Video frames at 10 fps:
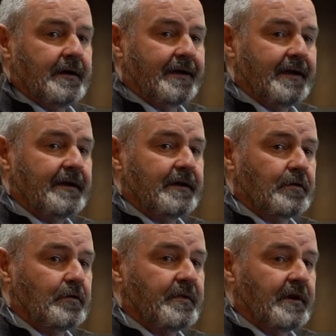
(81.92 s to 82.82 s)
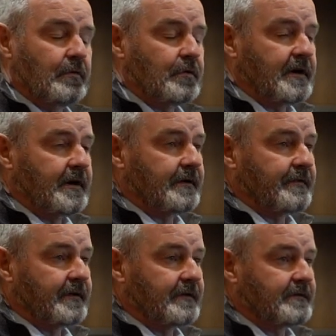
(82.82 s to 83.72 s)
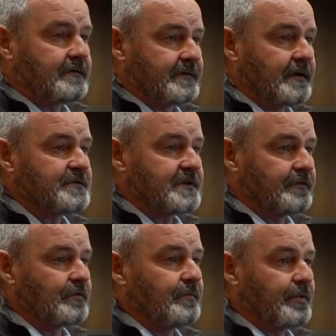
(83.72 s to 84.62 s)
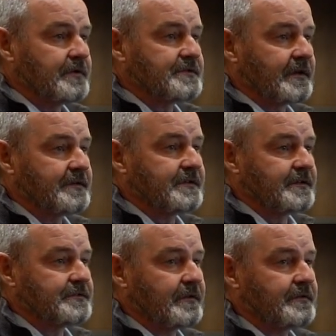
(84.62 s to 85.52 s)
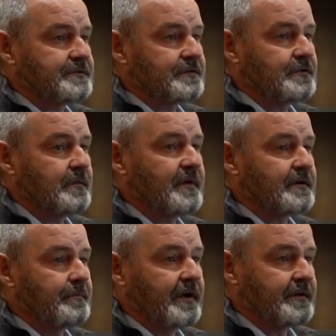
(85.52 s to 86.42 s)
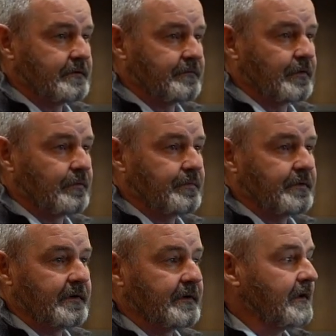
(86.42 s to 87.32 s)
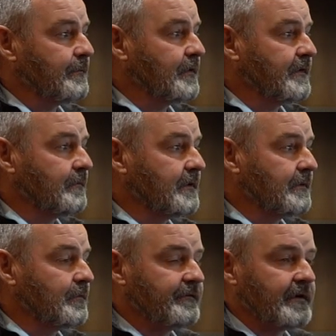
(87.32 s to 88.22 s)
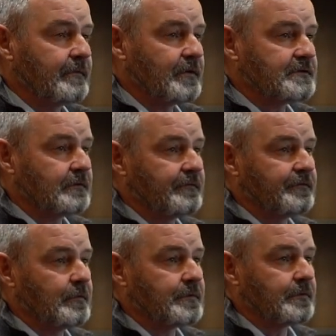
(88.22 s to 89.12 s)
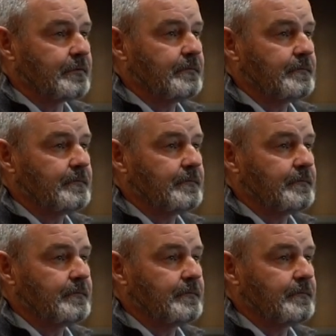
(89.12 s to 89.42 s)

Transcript: again, a group that I look at and I think teams can drop points against each other, so it's going to be a competitive group and one that we're very much looking forward to.